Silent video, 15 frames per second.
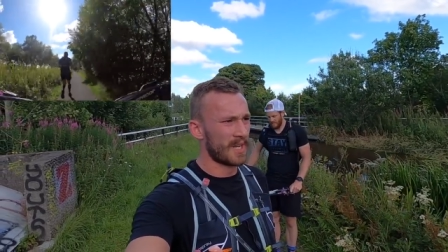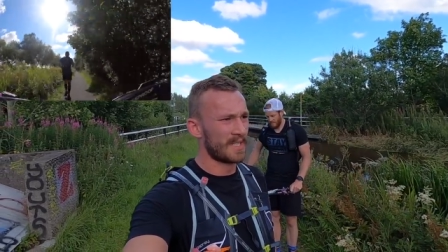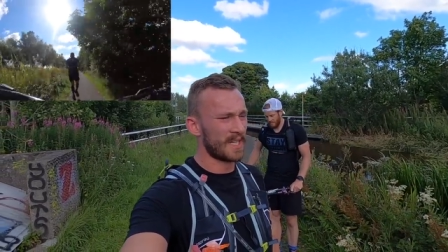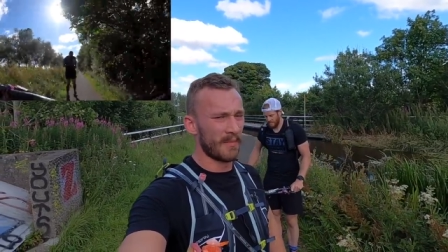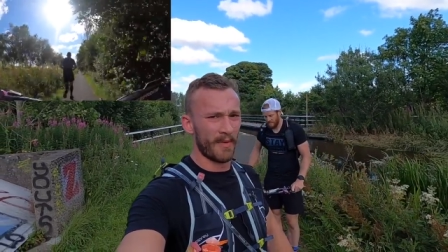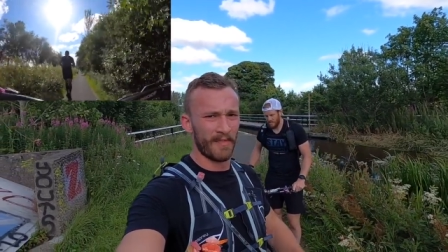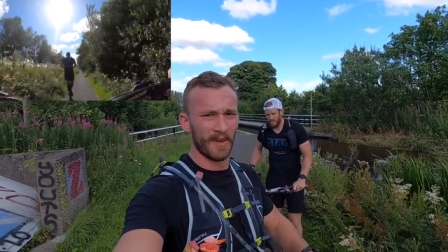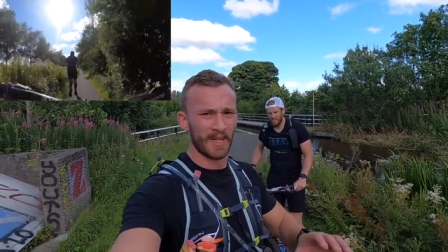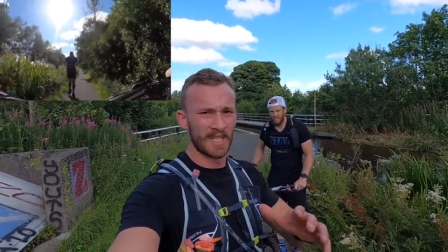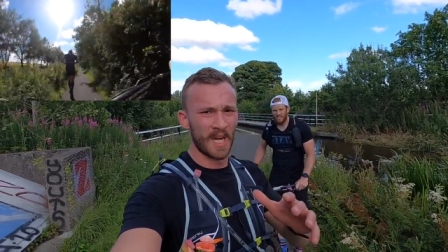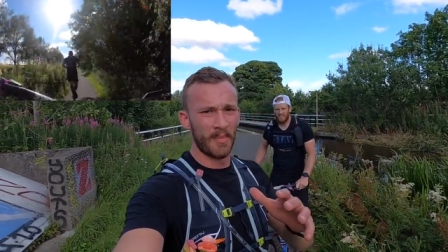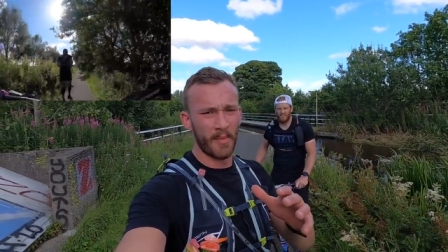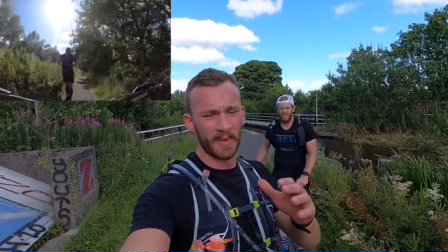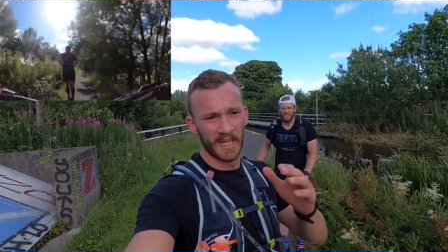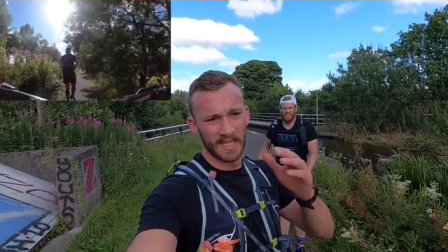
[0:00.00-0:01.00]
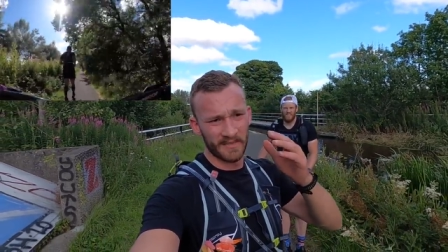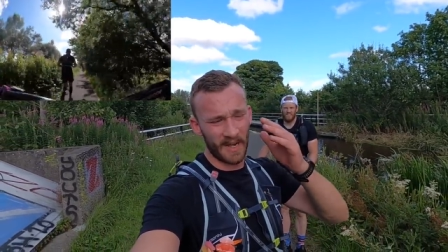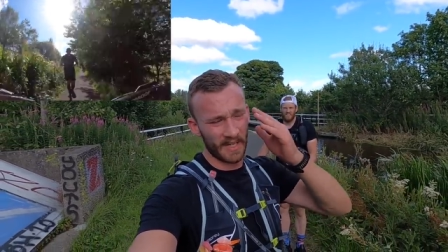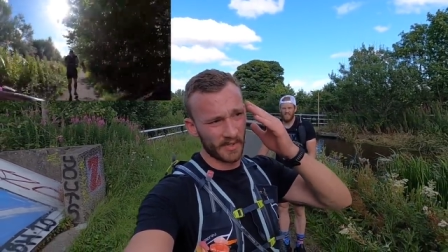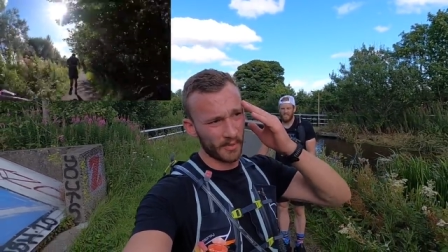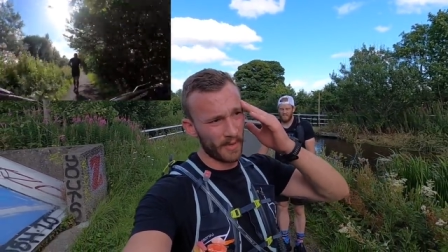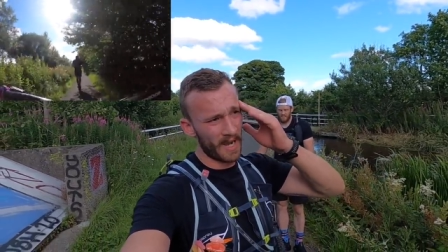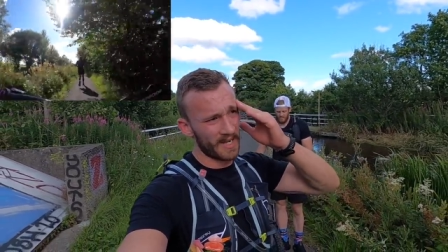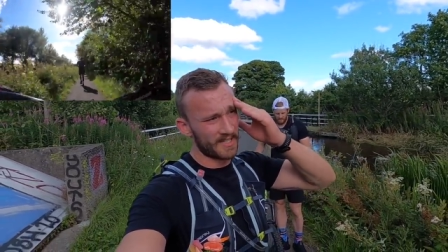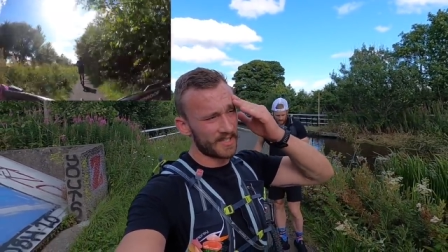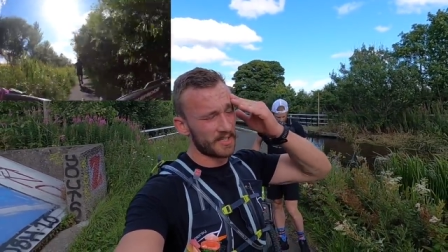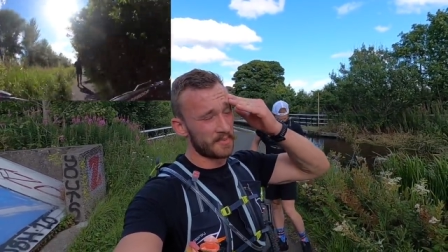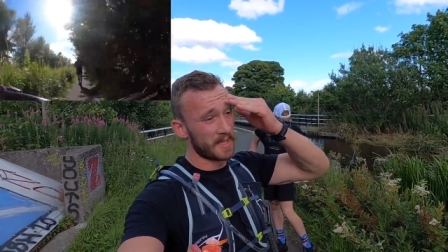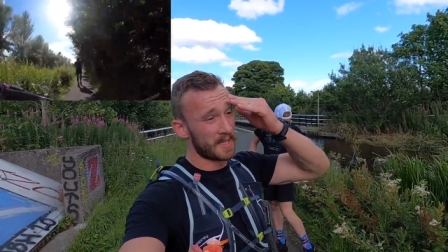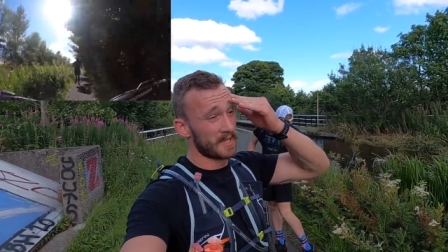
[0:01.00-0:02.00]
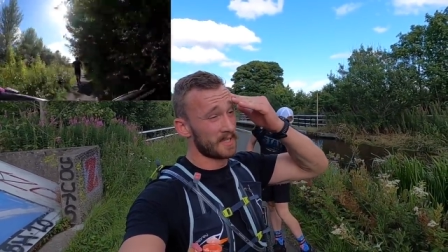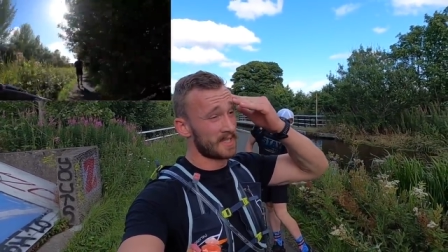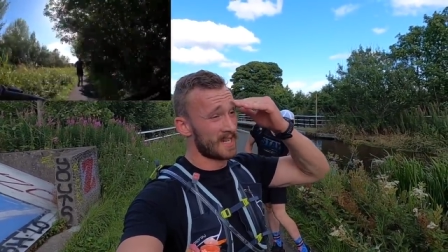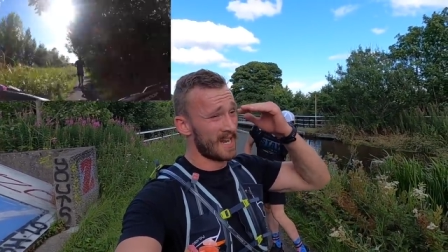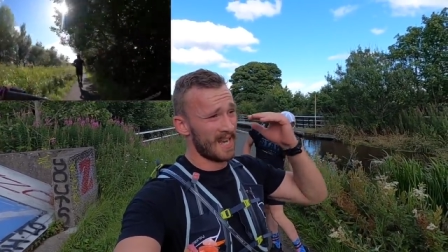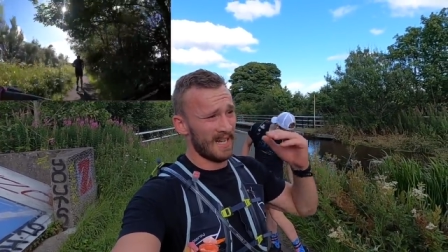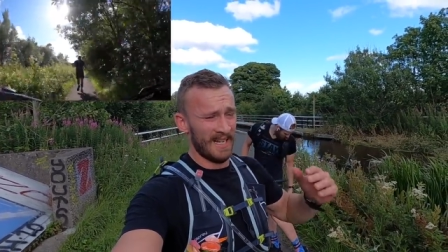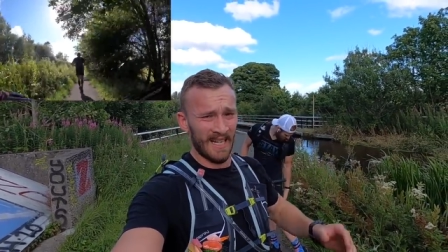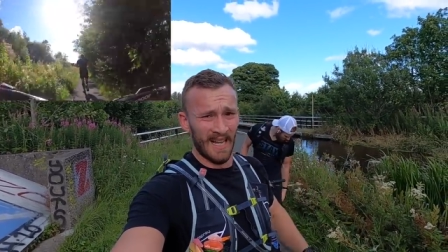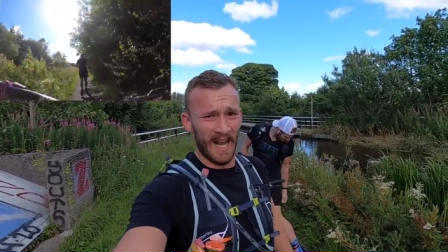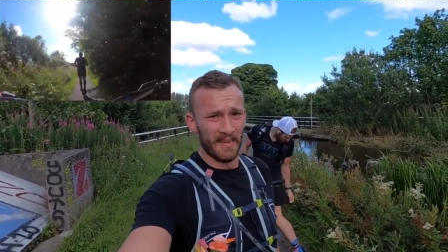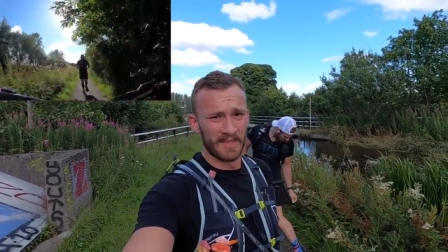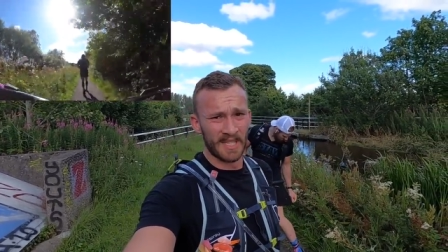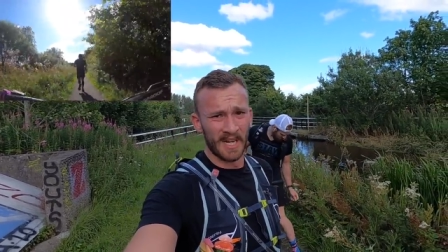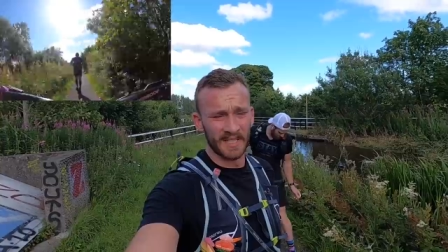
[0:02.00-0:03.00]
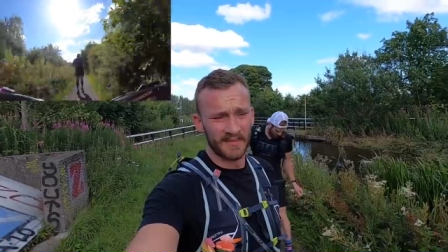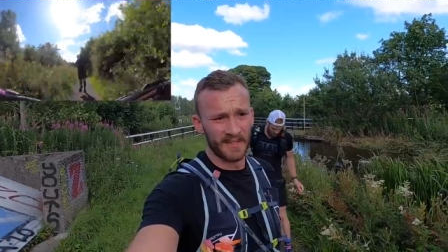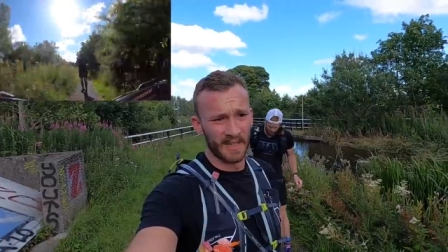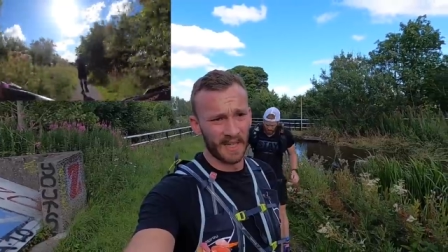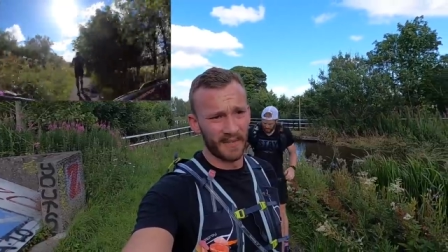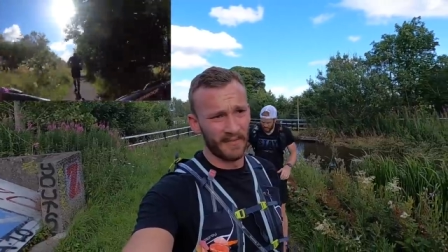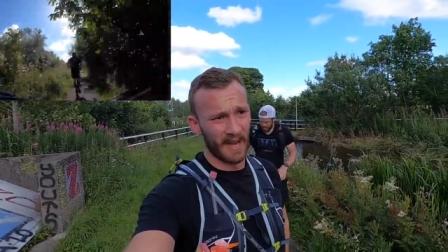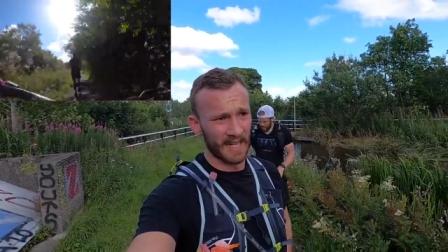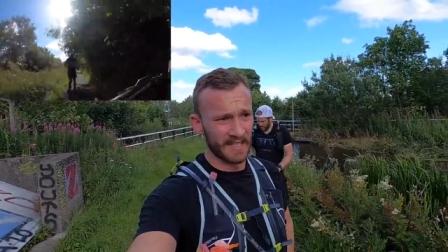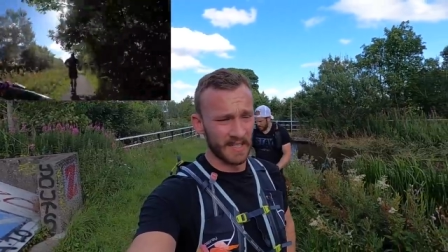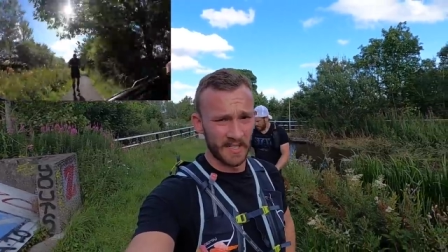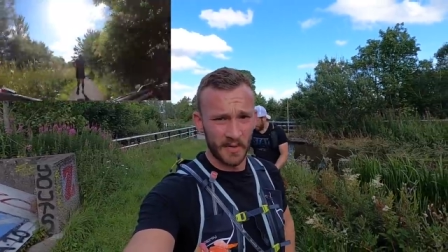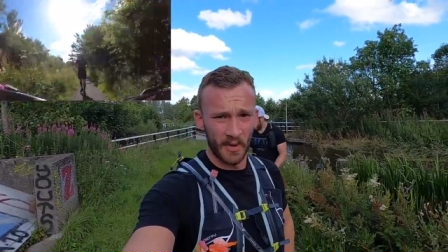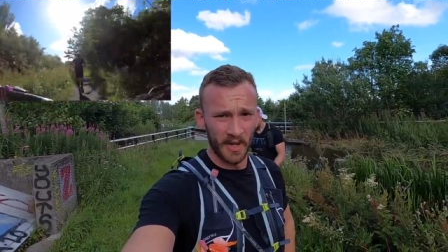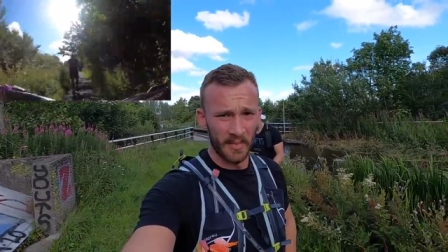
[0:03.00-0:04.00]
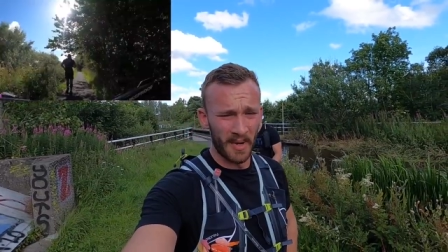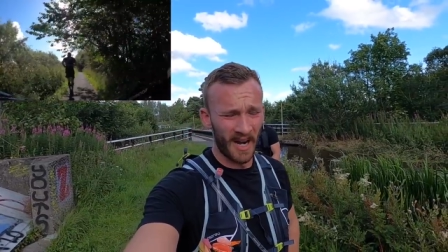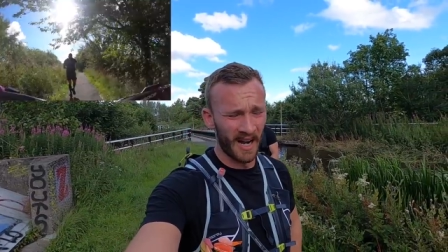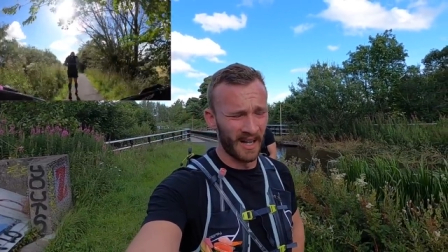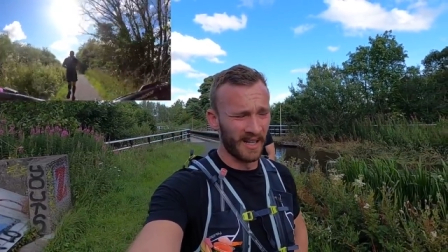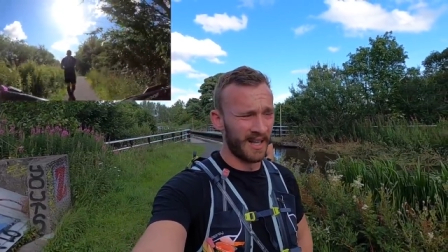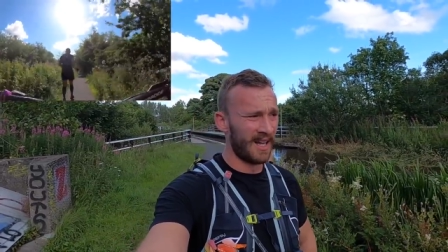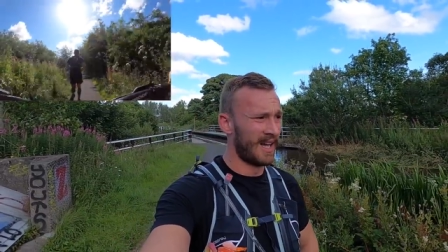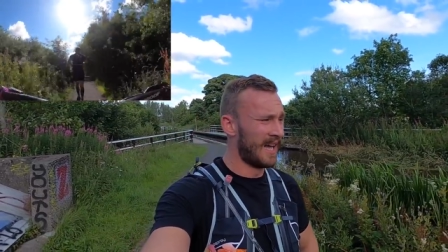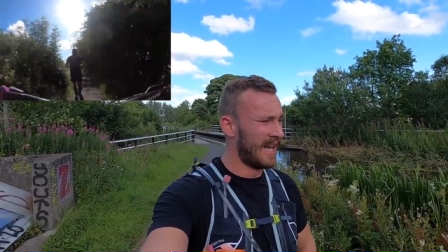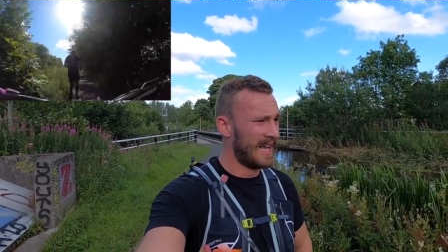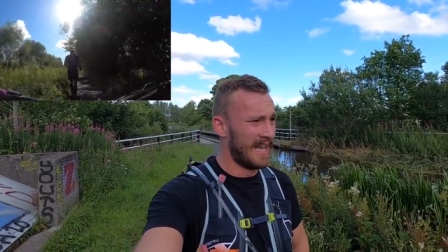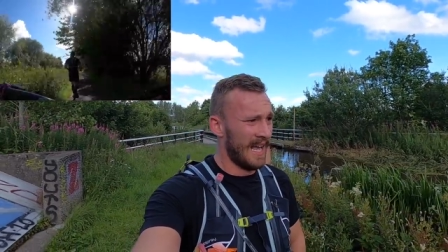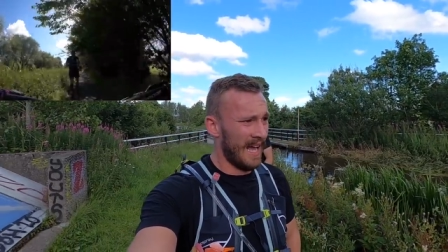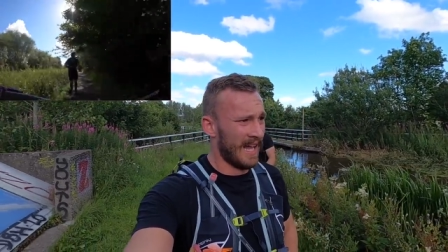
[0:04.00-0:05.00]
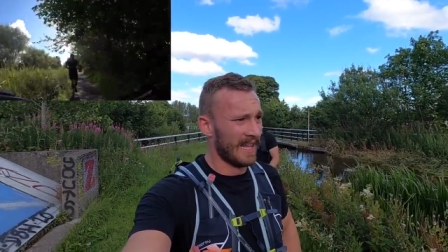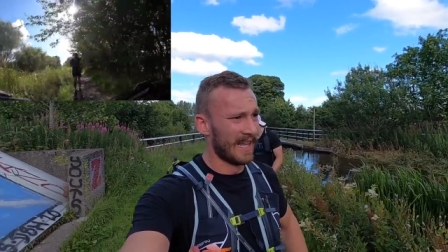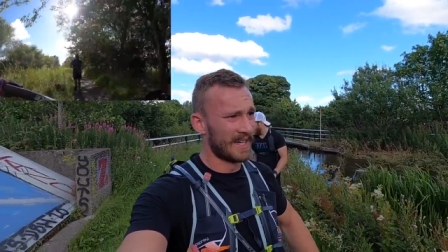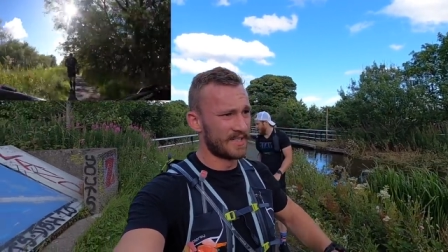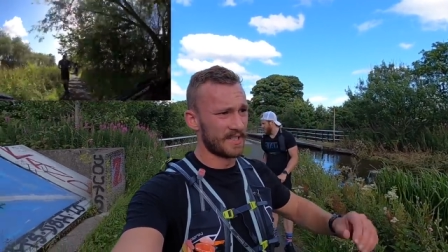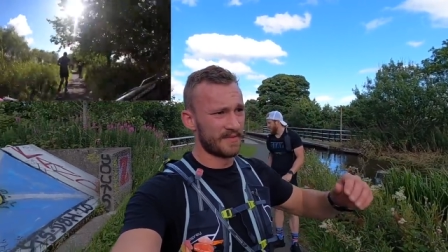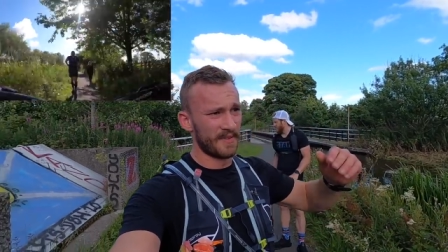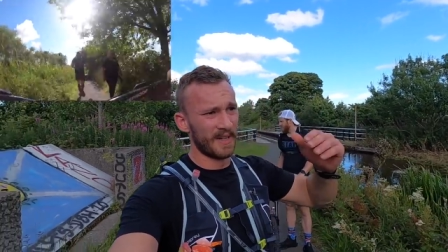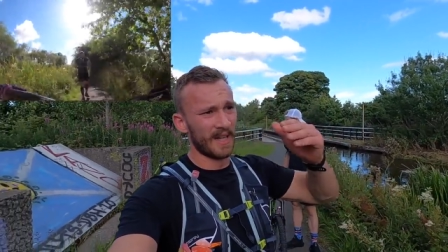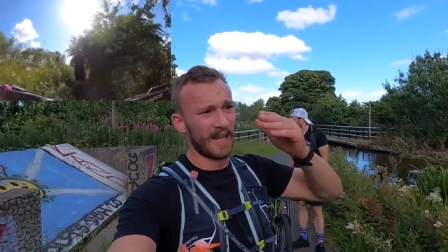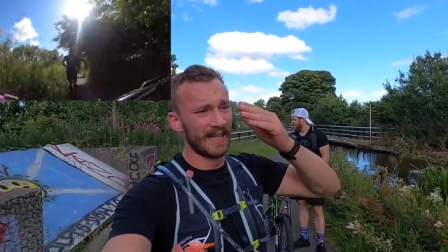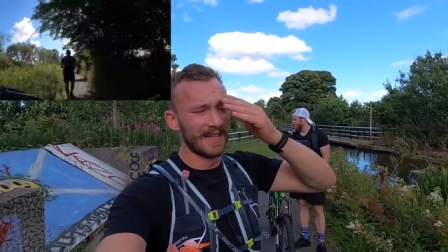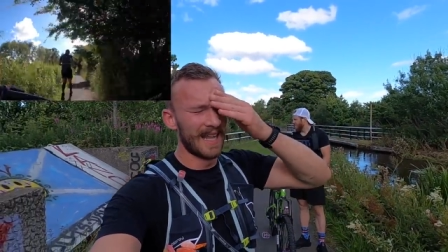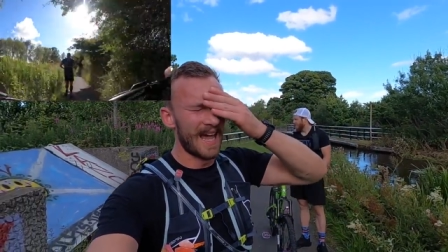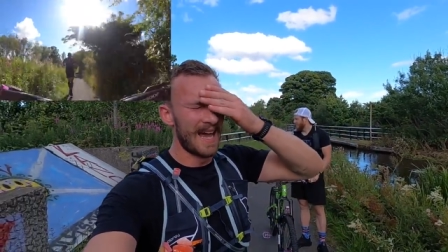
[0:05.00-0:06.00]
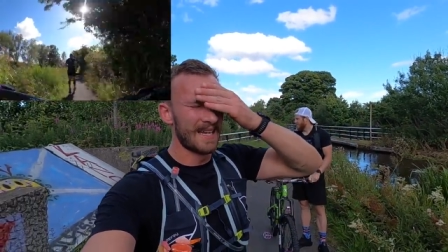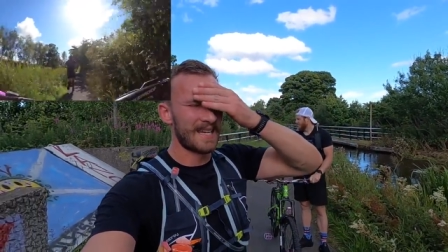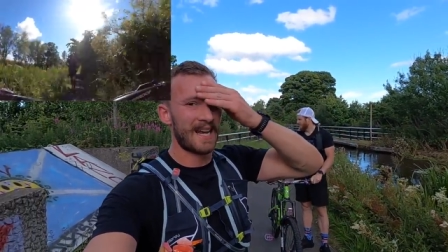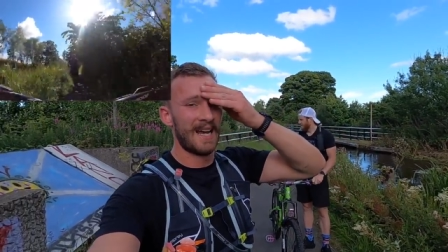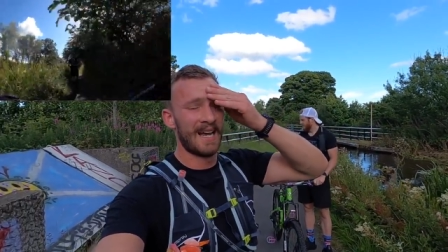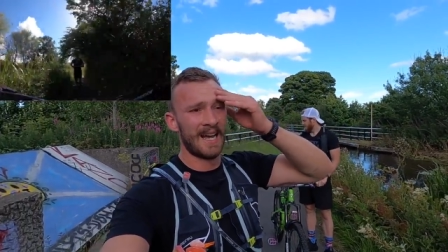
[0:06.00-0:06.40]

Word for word: Going to take my first couple of minutes of actual rest, just because I'm starting to feel the effects of the squat on the mile. Legs just feel like lead.